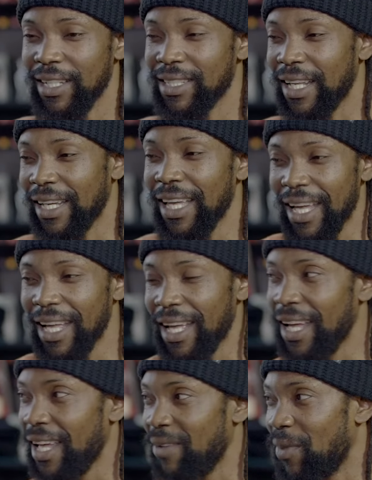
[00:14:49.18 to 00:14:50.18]
it's like,
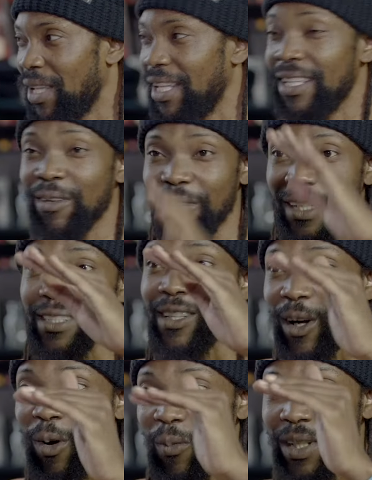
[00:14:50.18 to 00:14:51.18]
yeah, but then the fans
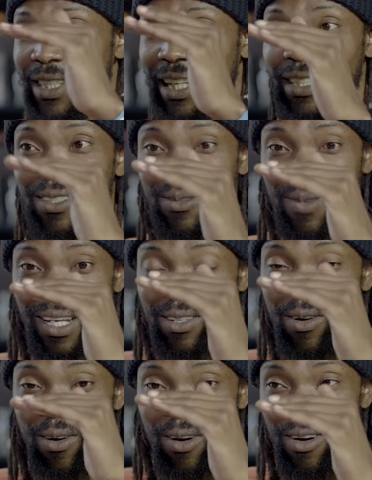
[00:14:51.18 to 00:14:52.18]
in the comment sections be like,
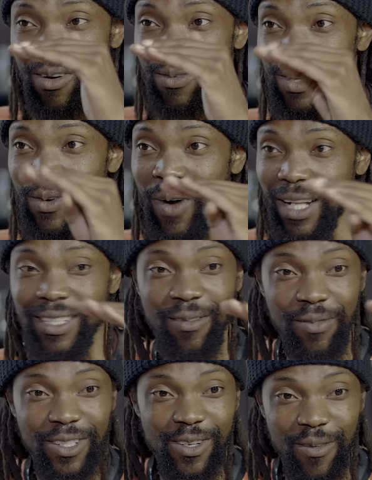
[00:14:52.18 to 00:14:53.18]
no, we want
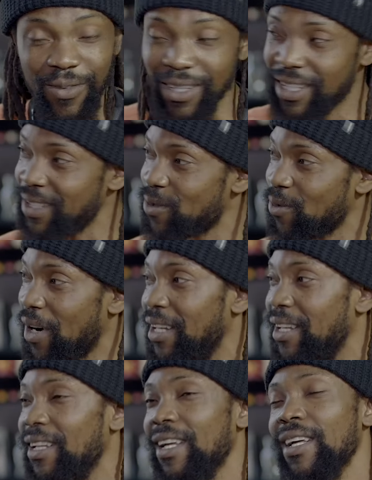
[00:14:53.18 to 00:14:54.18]
a video for this
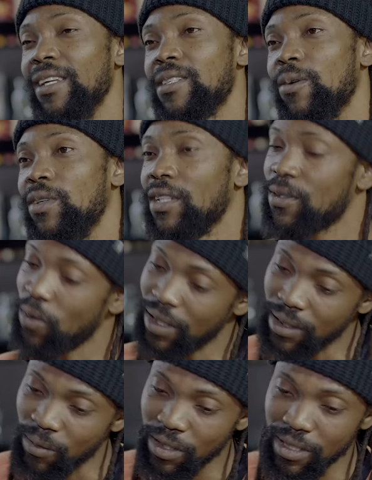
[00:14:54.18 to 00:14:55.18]
one. So we just
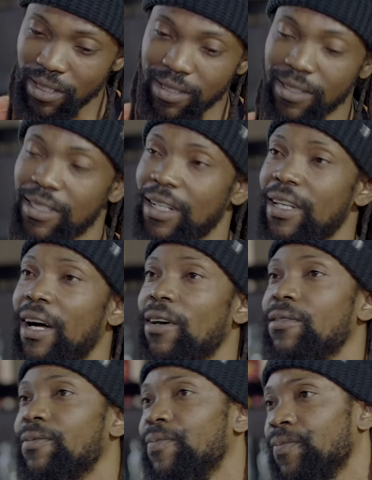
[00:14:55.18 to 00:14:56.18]
want the music to sit
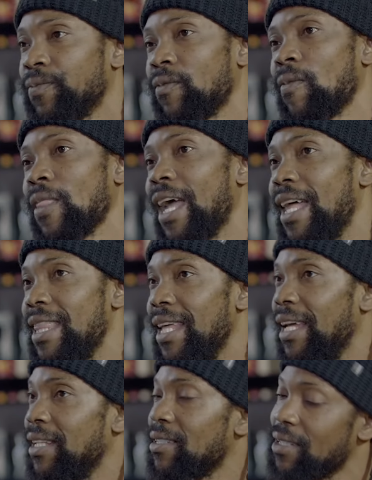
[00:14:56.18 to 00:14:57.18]
down and
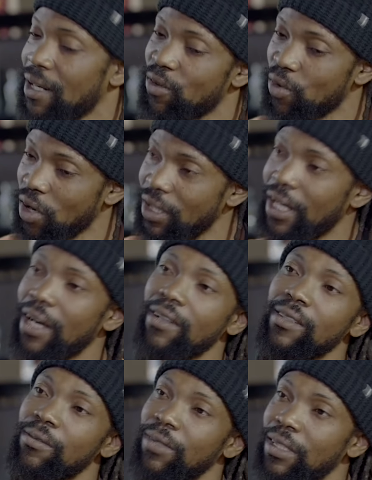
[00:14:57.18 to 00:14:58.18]
then start rolling
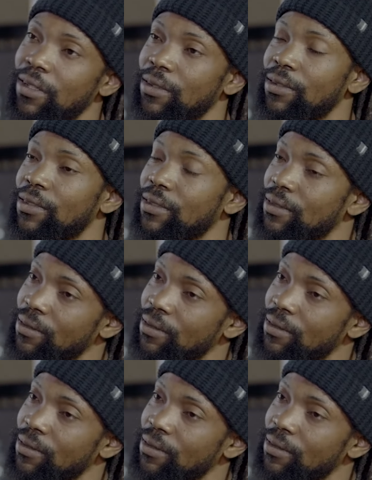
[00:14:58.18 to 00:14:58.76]
out the videos.